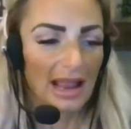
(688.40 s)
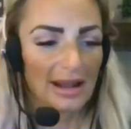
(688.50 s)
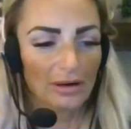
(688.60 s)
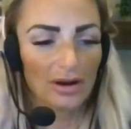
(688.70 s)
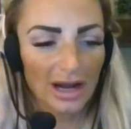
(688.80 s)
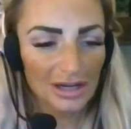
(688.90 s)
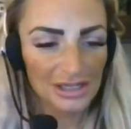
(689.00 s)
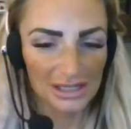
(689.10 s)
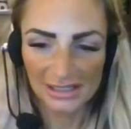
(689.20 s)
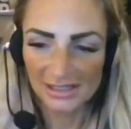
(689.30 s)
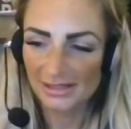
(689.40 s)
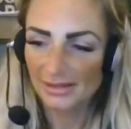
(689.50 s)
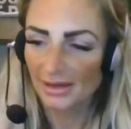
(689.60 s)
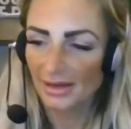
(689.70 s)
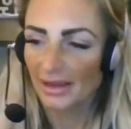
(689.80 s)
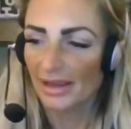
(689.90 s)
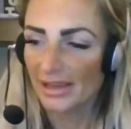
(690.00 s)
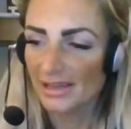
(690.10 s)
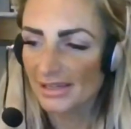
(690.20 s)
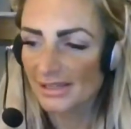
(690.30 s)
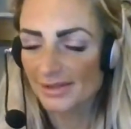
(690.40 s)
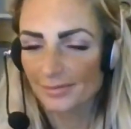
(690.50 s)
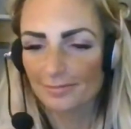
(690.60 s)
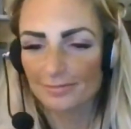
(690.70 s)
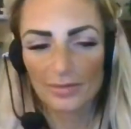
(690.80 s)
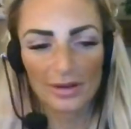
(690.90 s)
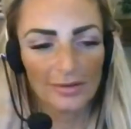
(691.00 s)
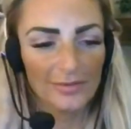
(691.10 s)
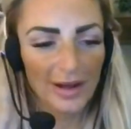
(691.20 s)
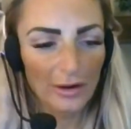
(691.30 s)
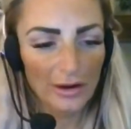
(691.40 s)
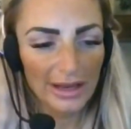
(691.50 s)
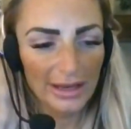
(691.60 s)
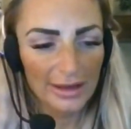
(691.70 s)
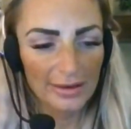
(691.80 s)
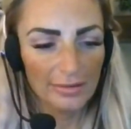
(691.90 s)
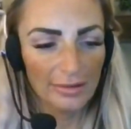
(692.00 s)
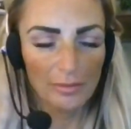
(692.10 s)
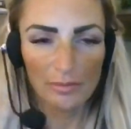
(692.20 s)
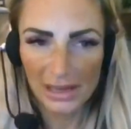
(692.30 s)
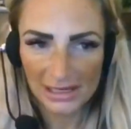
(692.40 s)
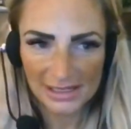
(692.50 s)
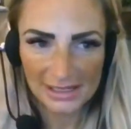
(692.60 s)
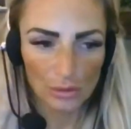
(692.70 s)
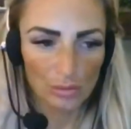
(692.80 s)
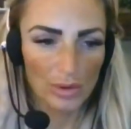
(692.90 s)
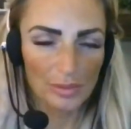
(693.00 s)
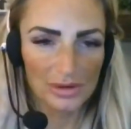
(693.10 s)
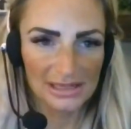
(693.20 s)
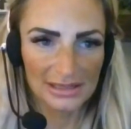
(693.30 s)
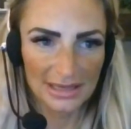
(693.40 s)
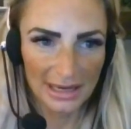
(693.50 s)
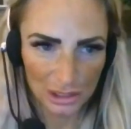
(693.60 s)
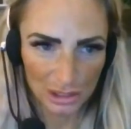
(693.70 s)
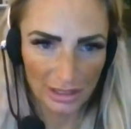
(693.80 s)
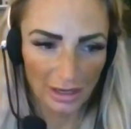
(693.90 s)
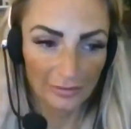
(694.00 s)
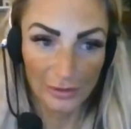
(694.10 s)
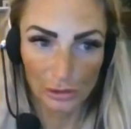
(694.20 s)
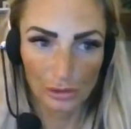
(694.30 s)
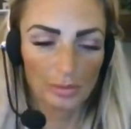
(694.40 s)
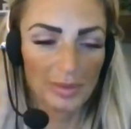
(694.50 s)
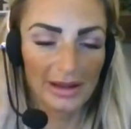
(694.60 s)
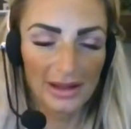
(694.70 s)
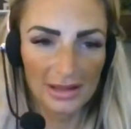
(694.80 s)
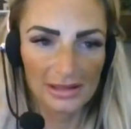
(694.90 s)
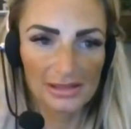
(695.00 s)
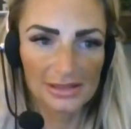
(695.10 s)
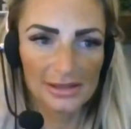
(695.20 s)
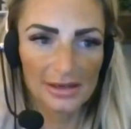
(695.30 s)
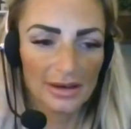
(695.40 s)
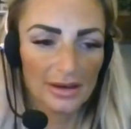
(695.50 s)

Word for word: And now conscious is very misrepresentation of you, because